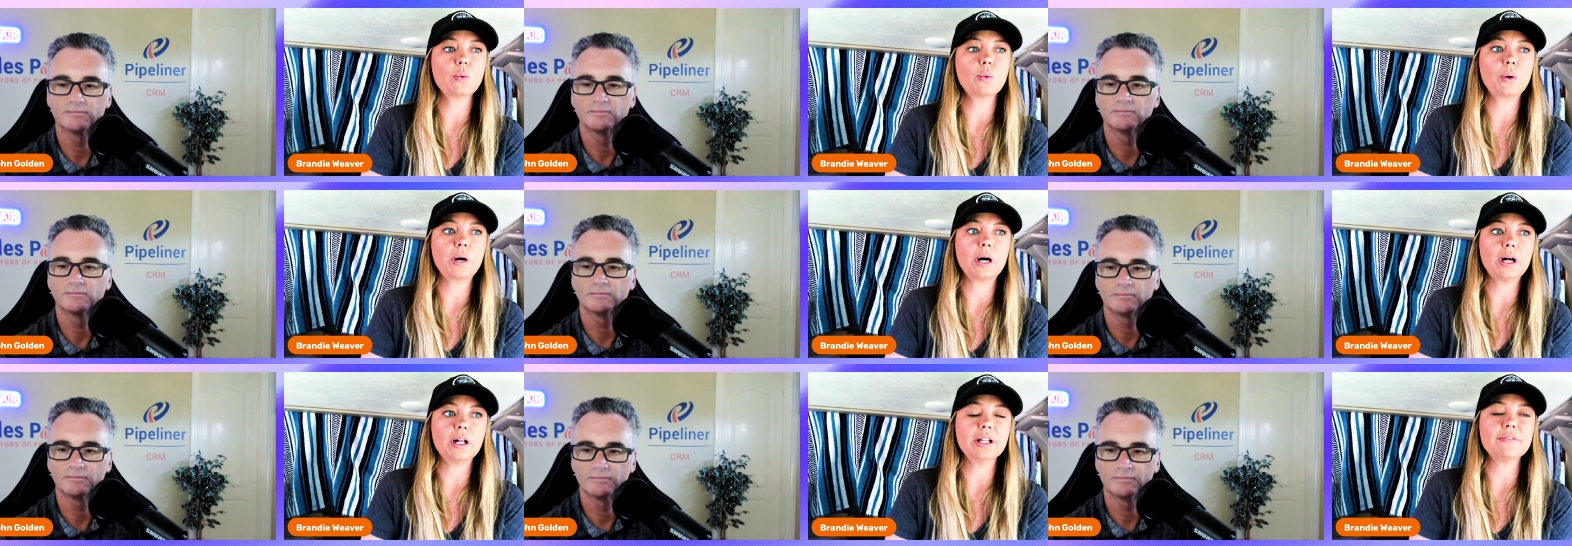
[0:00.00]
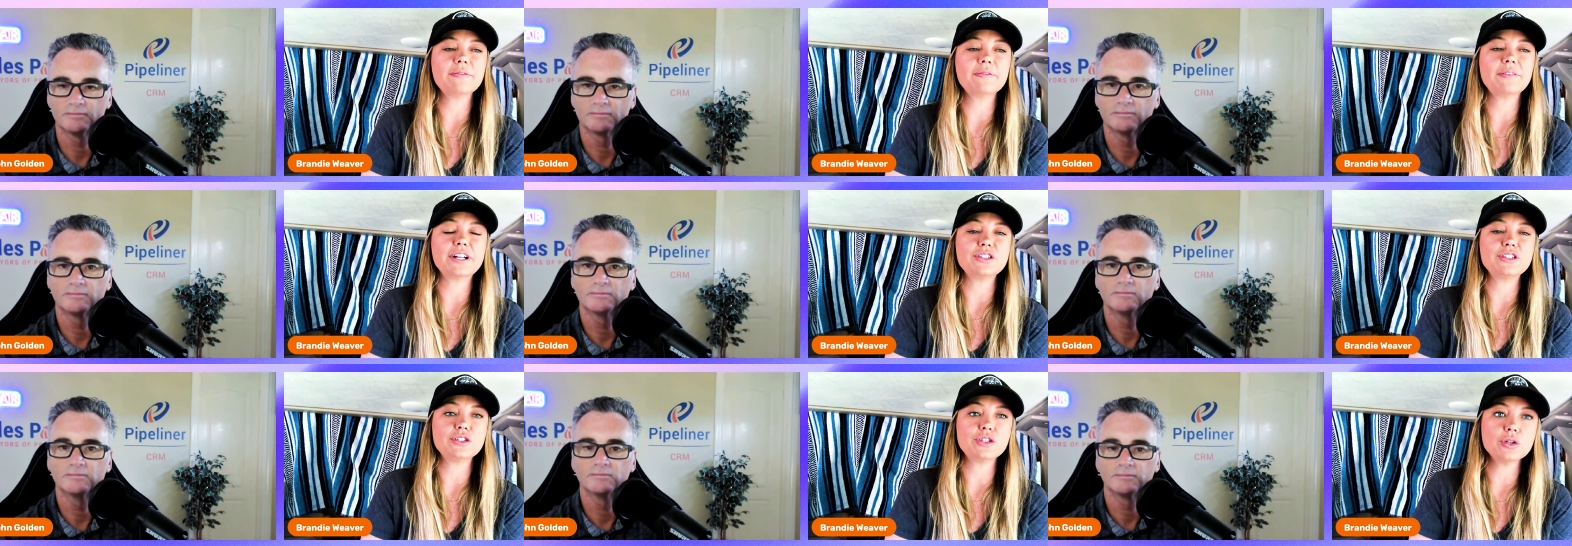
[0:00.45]
Speaker 1: well, if
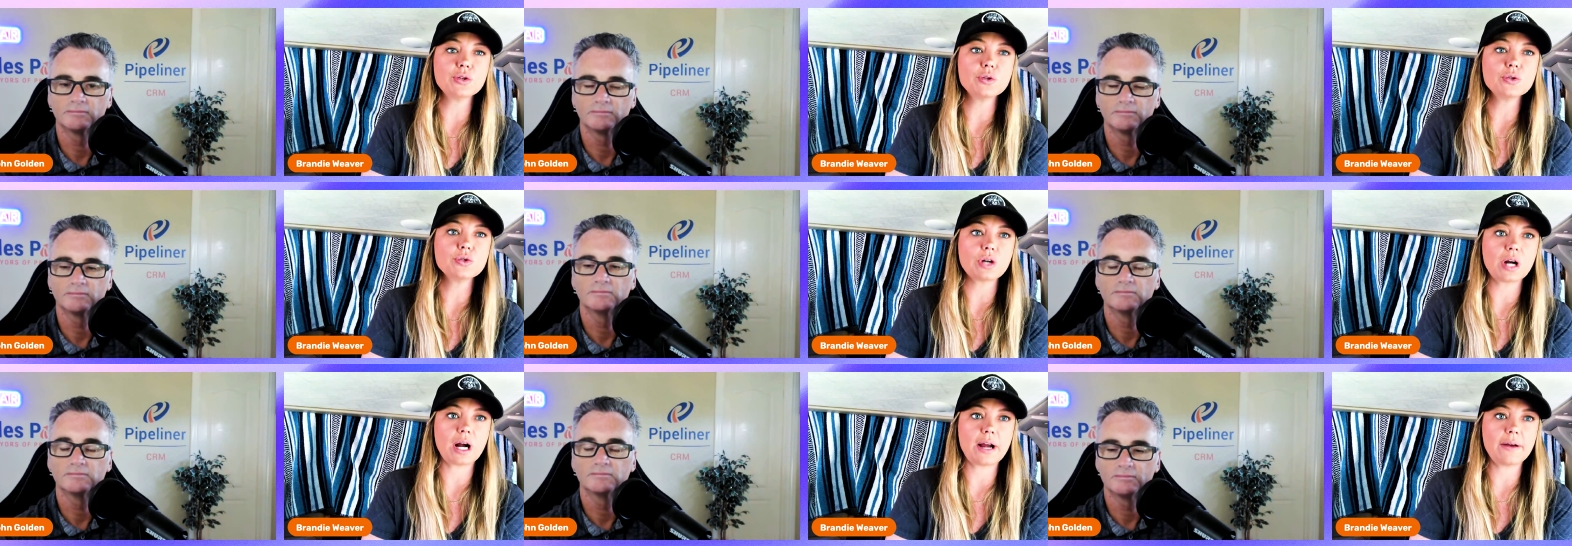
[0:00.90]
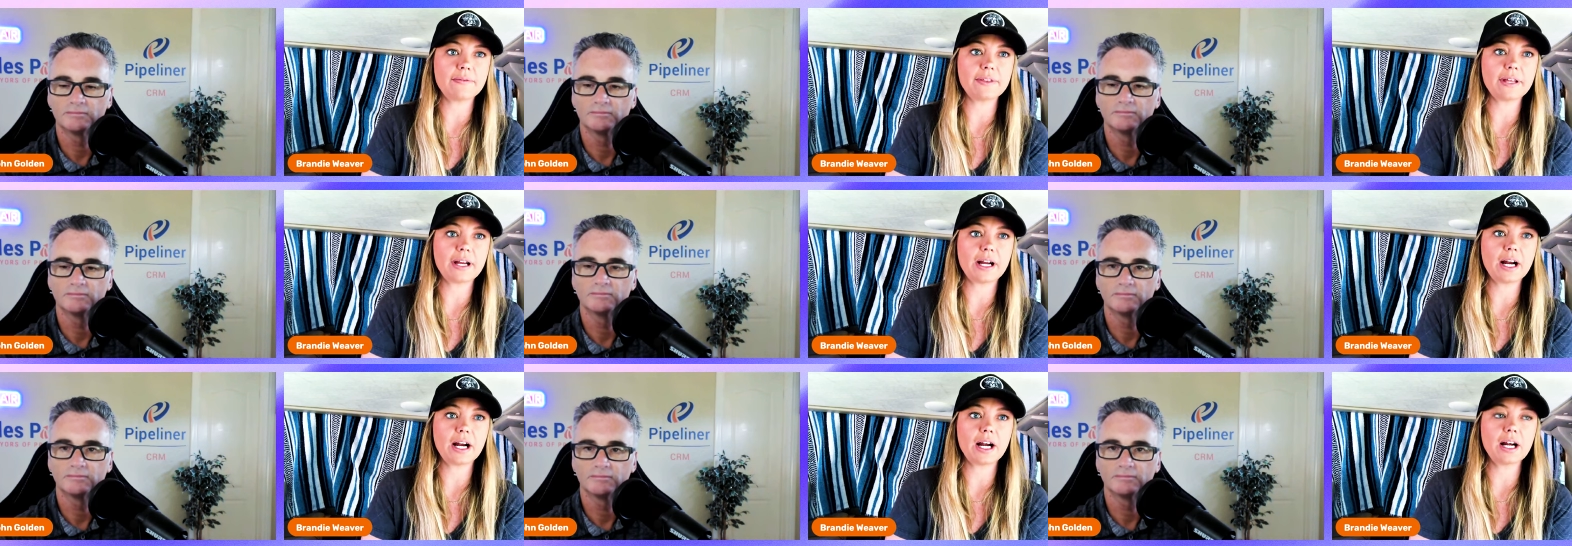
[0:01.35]
I do drive
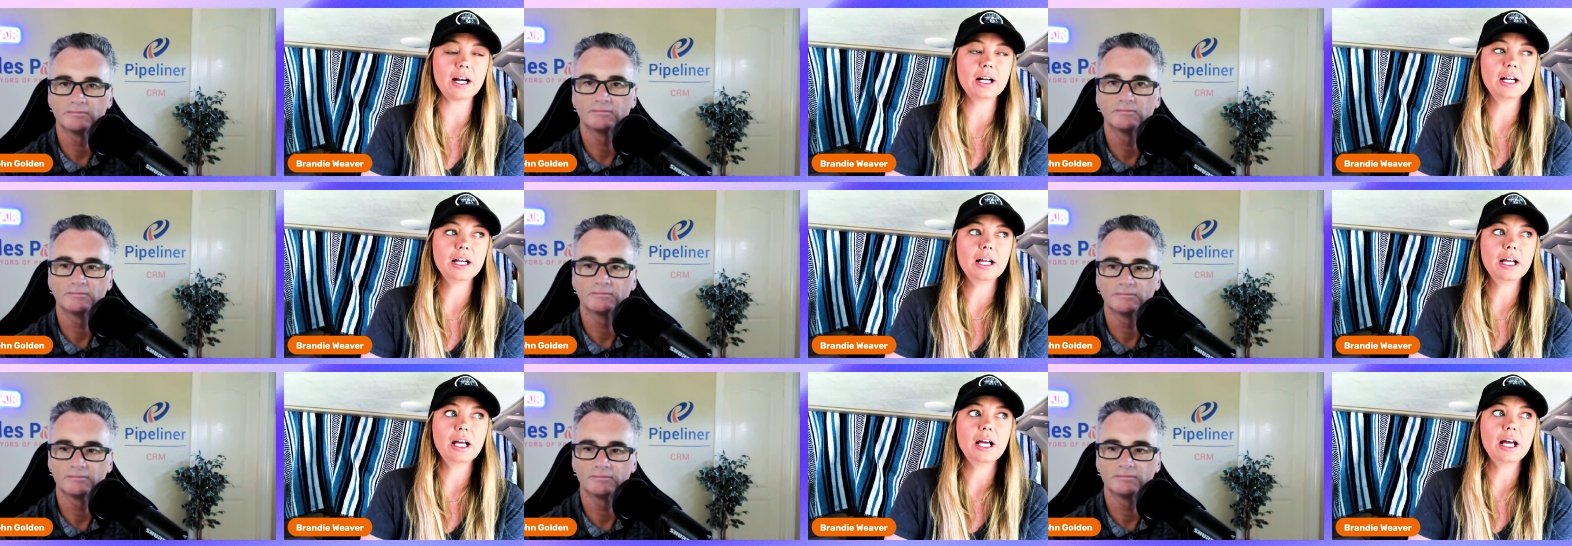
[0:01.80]
there,